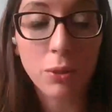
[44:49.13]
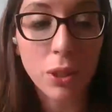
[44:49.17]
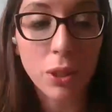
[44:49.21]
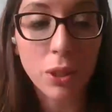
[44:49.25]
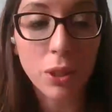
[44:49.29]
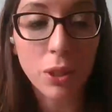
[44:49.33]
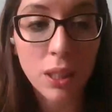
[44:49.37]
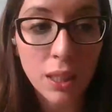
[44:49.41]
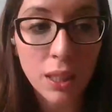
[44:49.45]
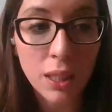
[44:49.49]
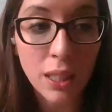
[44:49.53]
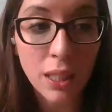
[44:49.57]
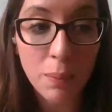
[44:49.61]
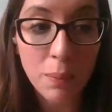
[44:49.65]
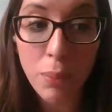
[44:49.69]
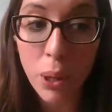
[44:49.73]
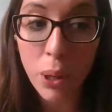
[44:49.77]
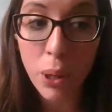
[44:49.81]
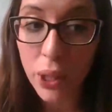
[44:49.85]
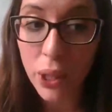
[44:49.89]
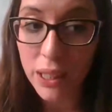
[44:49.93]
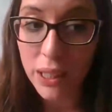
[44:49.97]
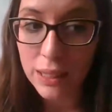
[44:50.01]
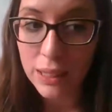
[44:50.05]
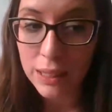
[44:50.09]

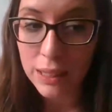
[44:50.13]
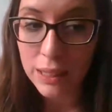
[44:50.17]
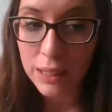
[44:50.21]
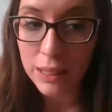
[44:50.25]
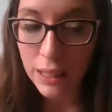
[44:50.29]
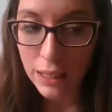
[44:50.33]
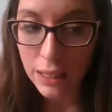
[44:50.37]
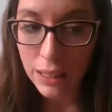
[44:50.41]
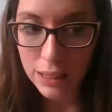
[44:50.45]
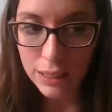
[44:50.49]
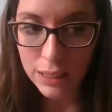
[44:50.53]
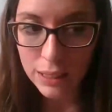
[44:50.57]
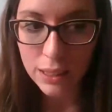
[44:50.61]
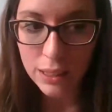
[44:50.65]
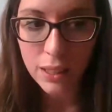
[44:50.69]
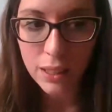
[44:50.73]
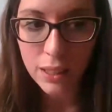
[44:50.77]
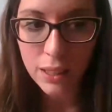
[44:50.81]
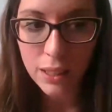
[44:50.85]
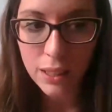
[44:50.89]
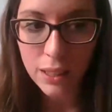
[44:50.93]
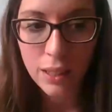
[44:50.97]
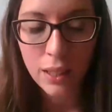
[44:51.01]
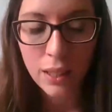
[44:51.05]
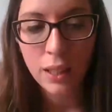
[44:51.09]

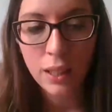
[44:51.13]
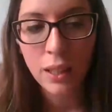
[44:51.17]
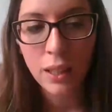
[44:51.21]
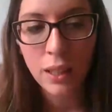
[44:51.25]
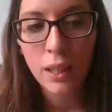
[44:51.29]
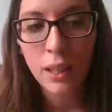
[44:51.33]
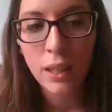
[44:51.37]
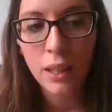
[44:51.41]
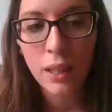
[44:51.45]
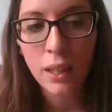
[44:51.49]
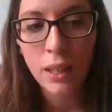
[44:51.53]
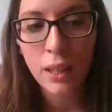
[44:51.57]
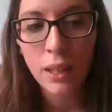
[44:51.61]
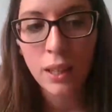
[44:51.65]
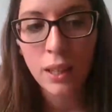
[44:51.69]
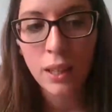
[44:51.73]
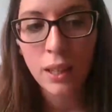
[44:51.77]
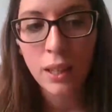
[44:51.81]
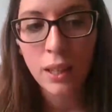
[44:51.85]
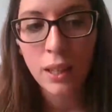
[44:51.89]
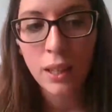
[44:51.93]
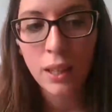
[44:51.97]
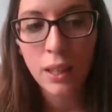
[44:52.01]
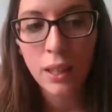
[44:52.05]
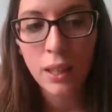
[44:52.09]

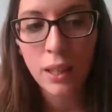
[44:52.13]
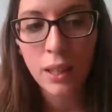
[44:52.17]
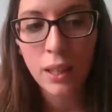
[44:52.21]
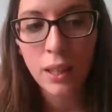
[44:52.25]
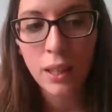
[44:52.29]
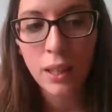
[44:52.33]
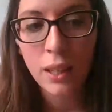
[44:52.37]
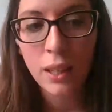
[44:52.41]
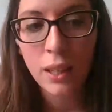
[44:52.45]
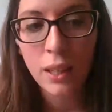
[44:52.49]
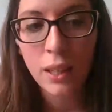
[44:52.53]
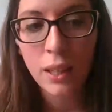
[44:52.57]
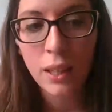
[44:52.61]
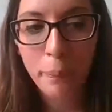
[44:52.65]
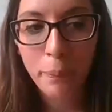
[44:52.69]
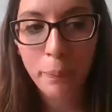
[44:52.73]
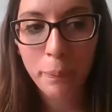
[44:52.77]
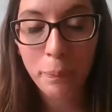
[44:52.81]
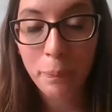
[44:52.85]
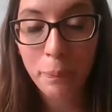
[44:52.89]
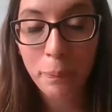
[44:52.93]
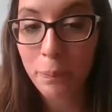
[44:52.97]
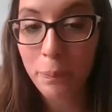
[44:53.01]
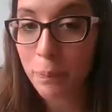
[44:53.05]
14.6.